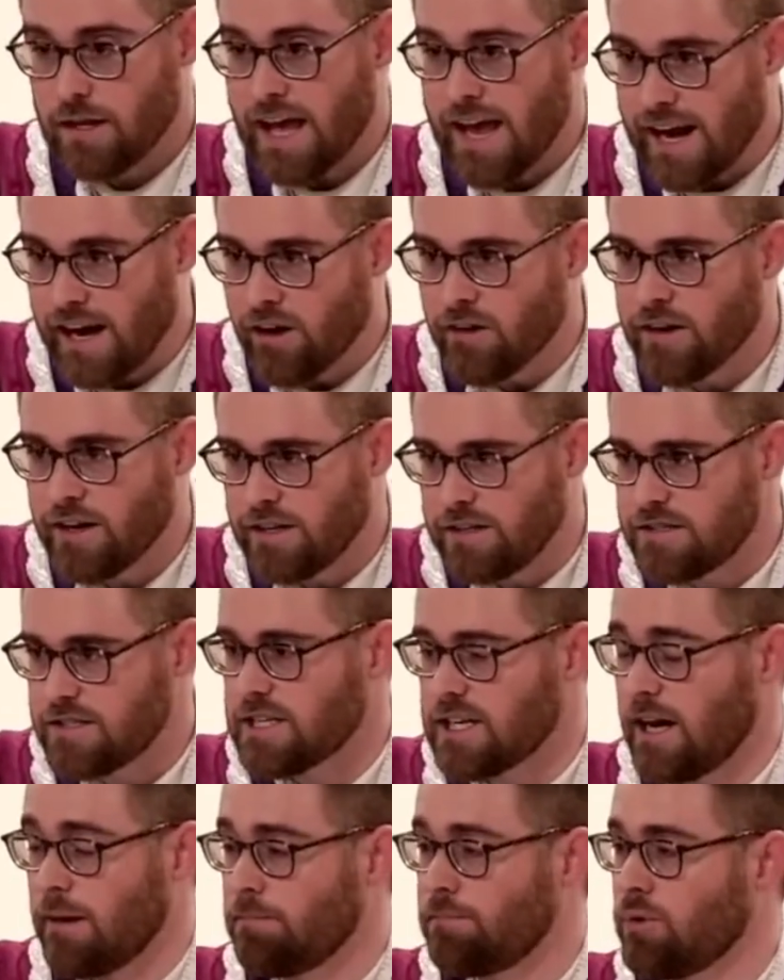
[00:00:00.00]
Herod's
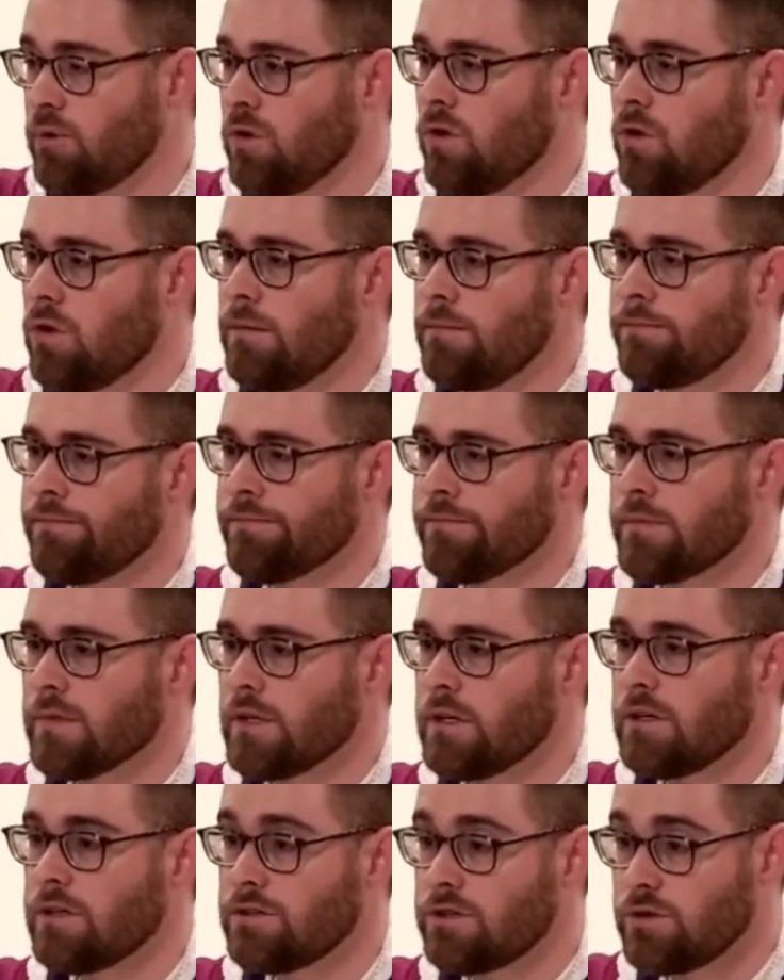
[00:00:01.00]
temple
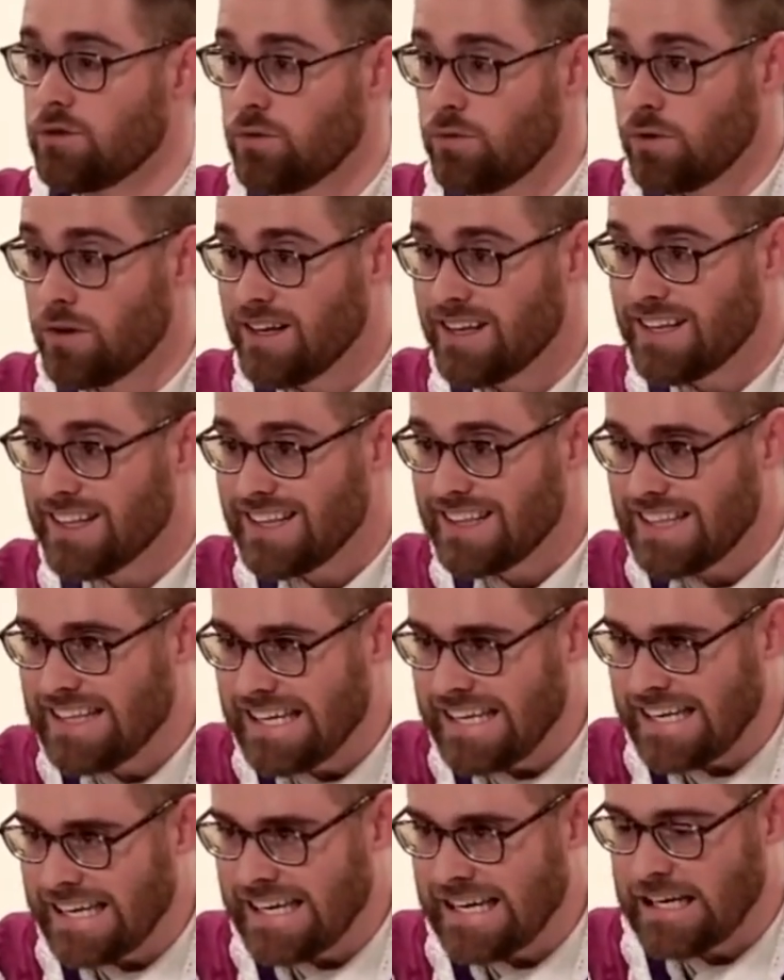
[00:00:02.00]
to
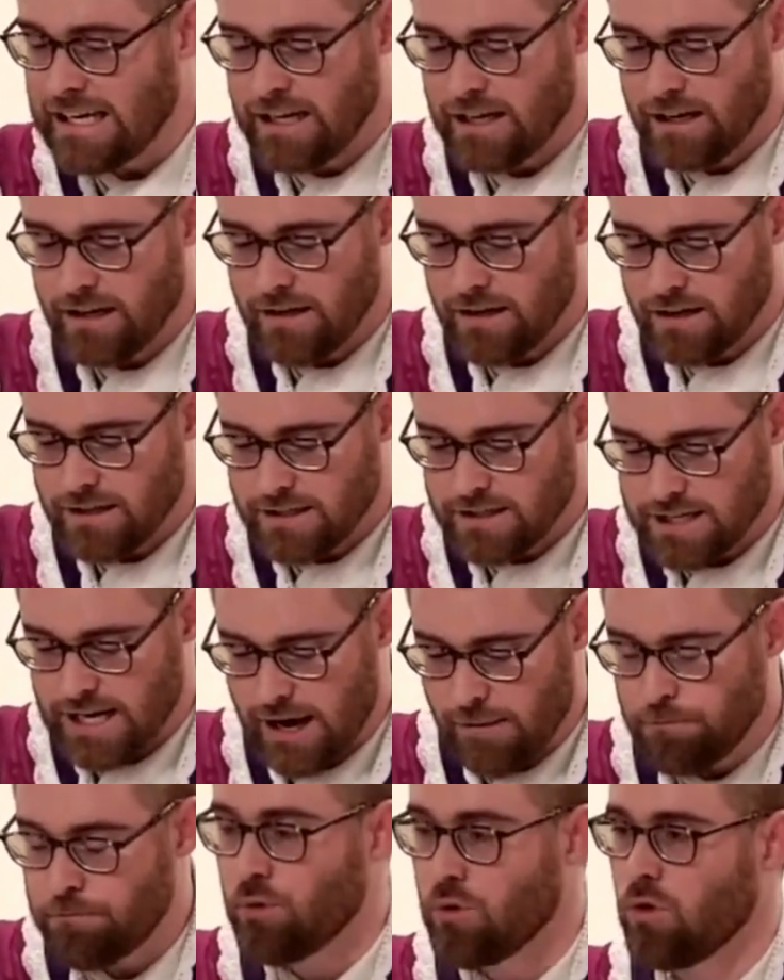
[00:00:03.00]
the
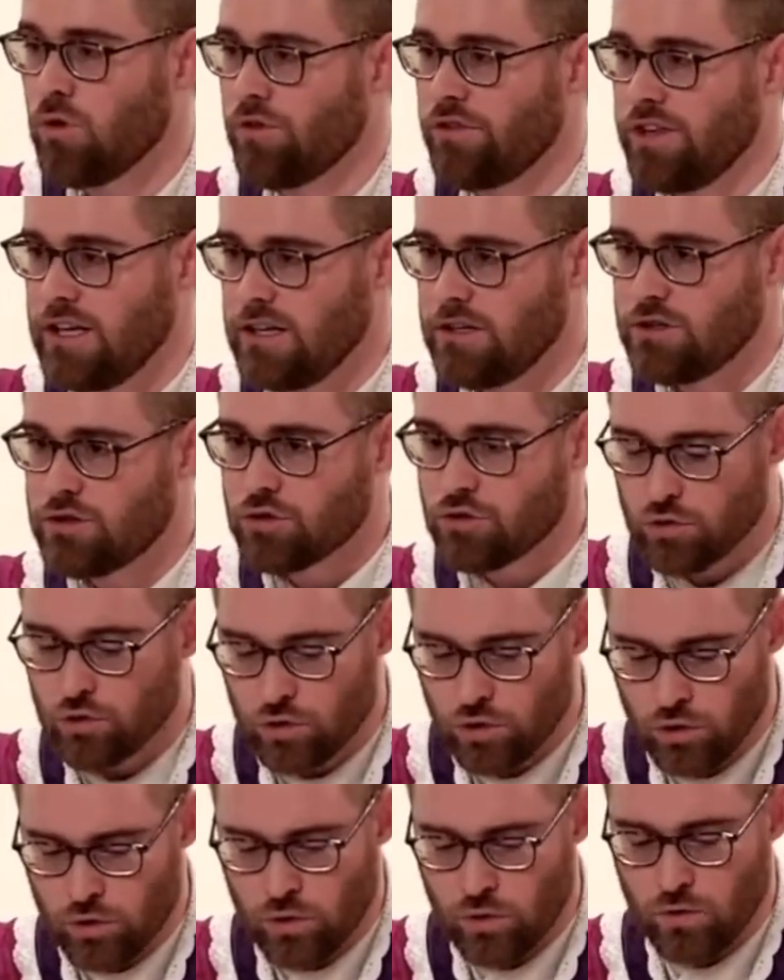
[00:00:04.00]
temple, the
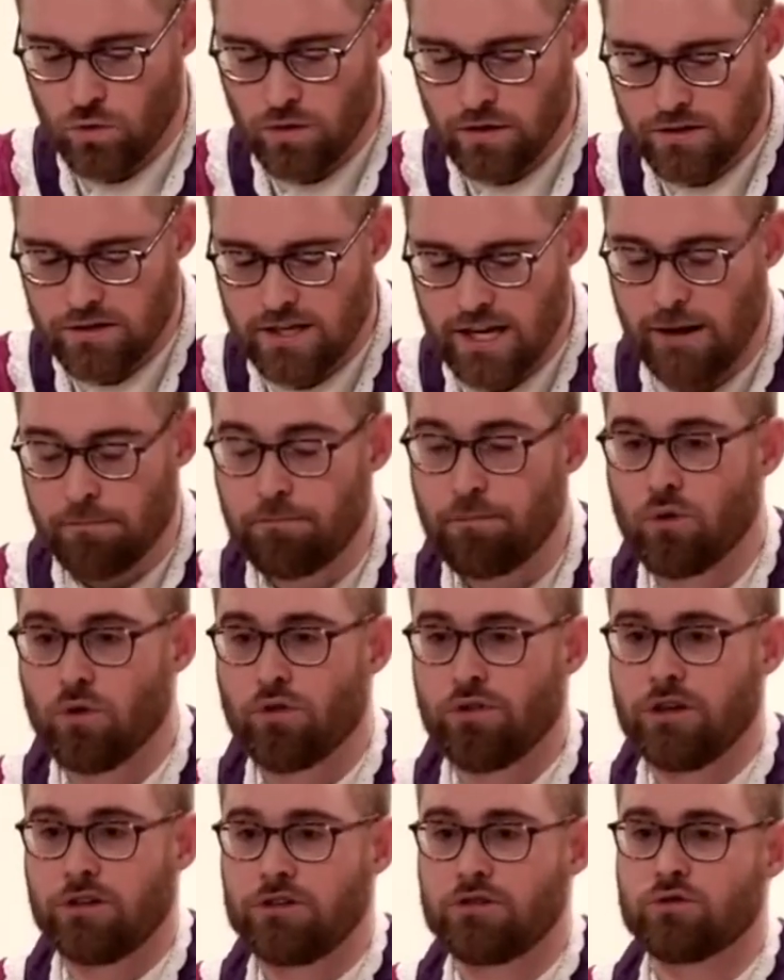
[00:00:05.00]
true temple,
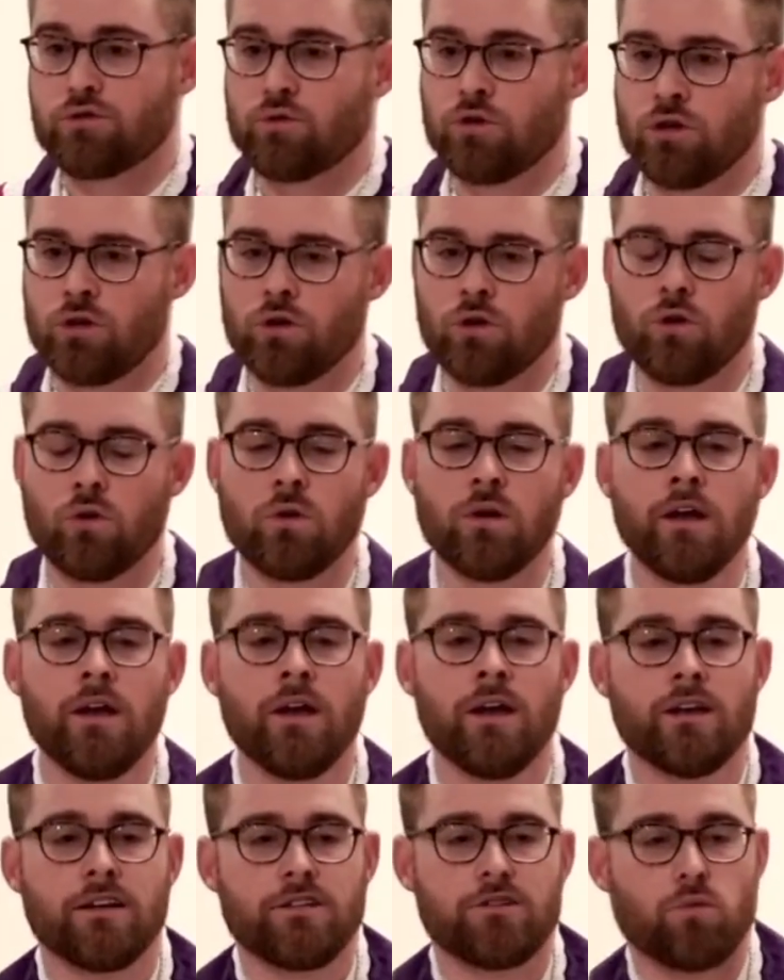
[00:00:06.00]
the true
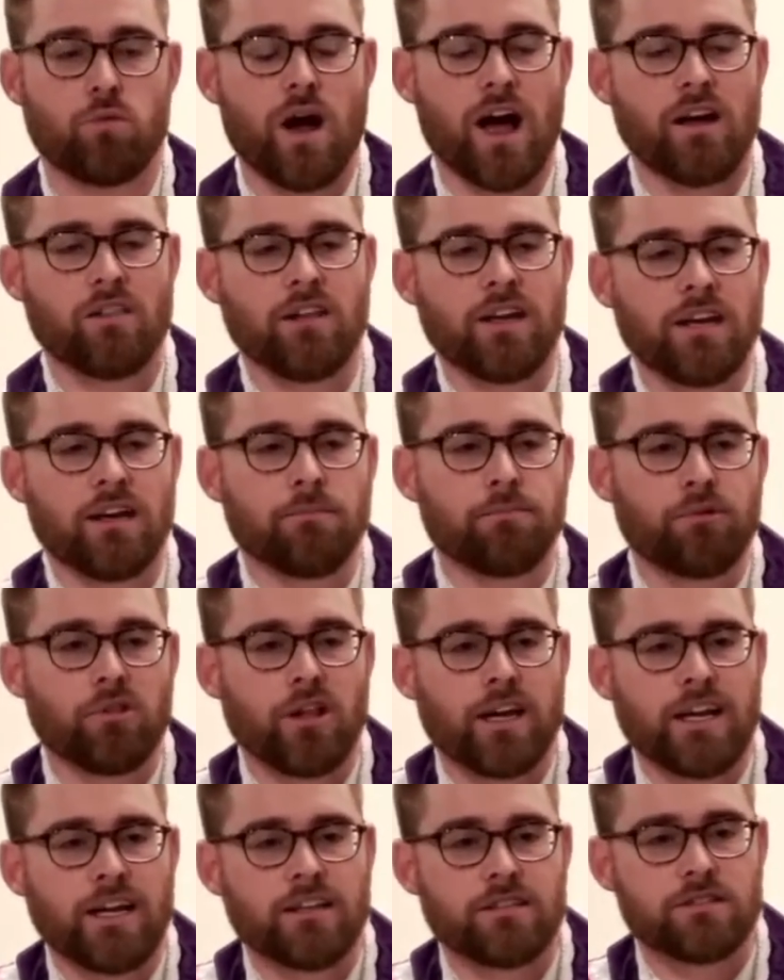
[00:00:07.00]
dwelling
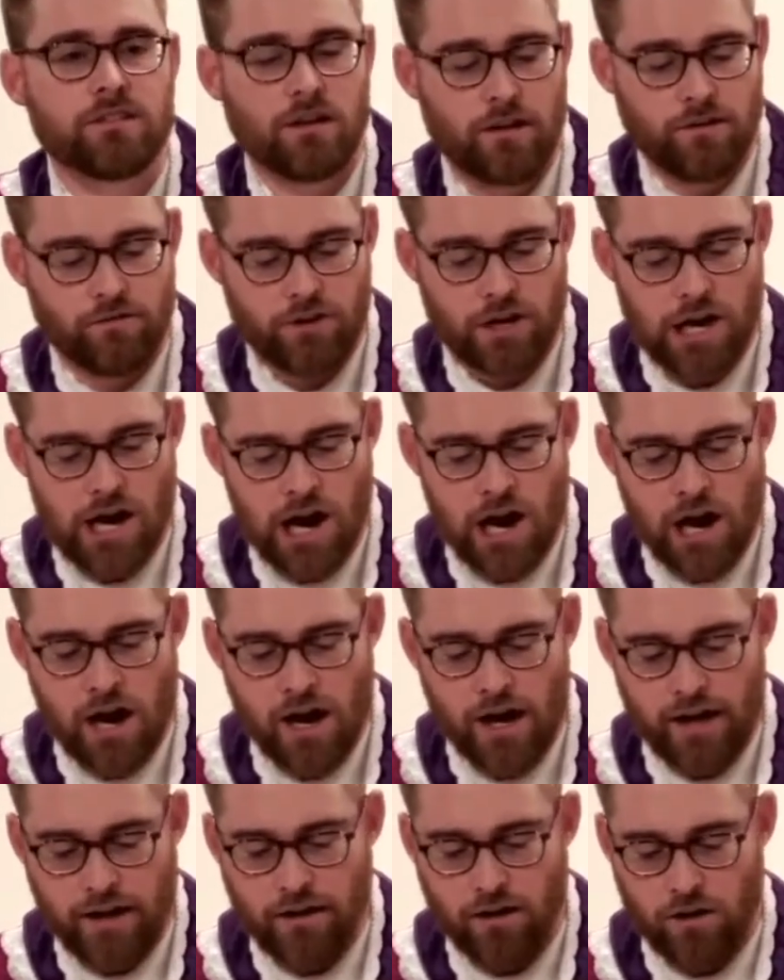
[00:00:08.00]
place of
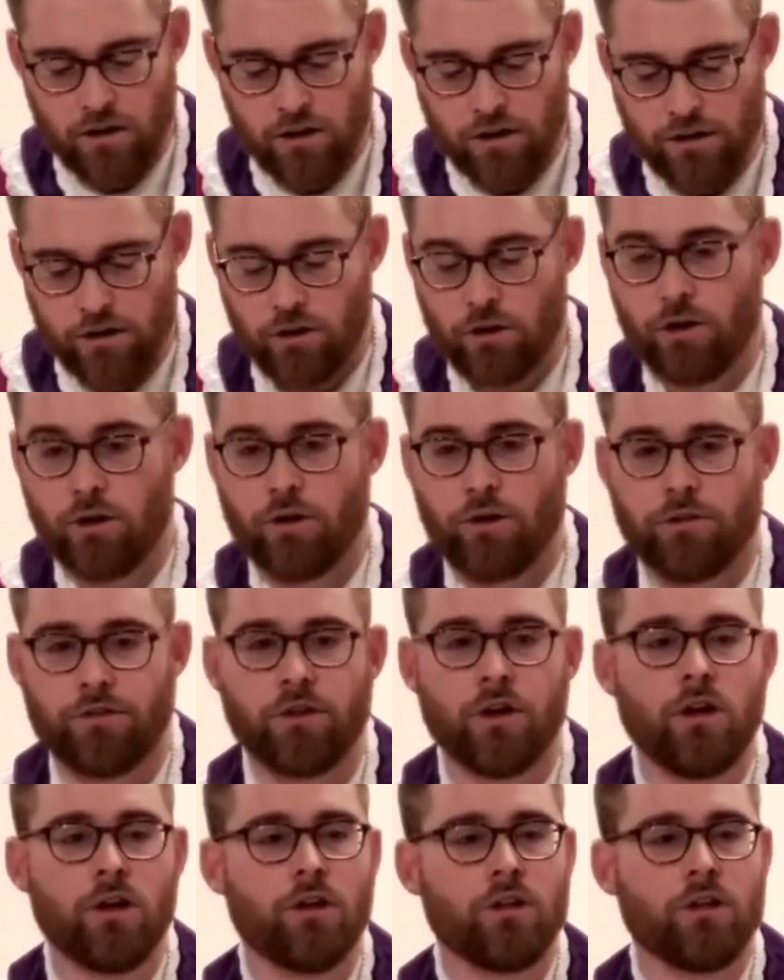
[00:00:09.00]
God on earth.